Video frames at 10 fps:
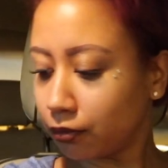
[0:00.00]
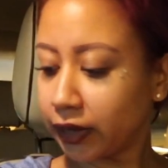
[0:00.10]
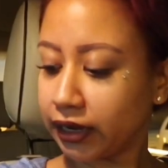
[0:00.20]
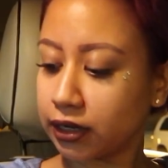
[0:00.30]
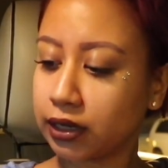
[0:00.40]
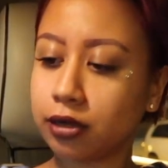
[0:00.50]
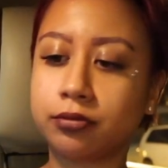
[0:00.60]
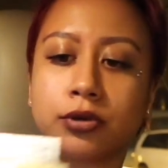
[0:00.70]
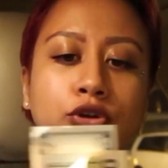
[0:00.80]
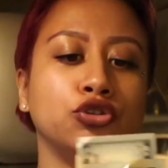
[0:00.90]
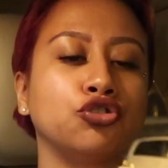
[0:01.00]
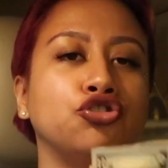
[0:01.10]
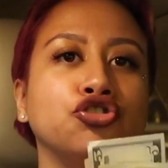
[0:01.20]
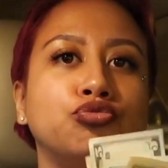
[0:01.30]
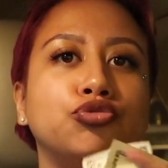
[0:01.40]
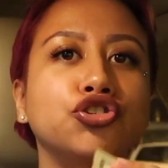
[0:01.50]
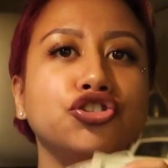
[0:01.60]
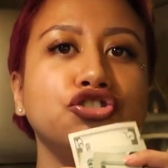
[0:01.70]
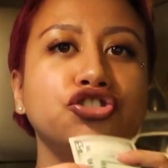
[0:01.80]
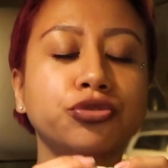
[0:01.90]
Made um, some
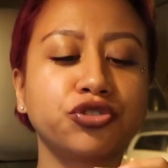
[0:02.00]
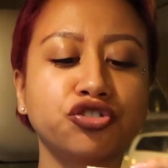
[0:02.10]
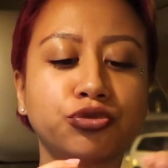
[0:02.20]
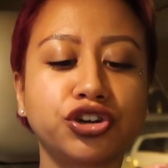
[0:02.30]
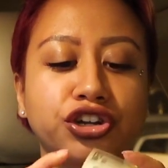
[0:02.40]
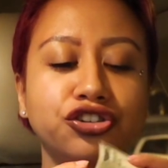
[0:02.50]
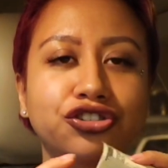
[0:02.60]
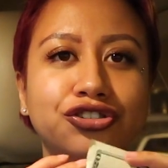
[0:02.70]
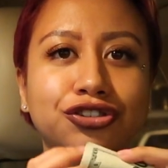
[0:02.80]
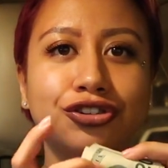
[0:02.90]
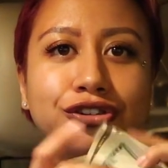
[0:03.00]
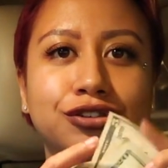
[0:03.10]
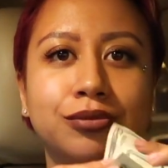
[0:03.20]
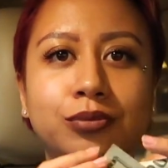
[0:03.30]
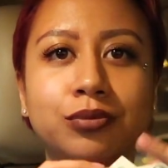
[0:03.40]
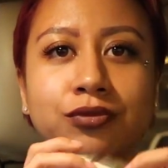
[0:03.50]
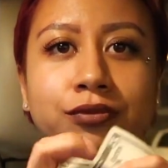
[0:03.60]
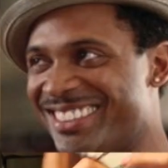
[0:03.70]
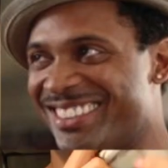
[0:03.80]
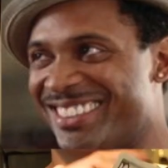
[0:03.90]
mornish, some smornish. You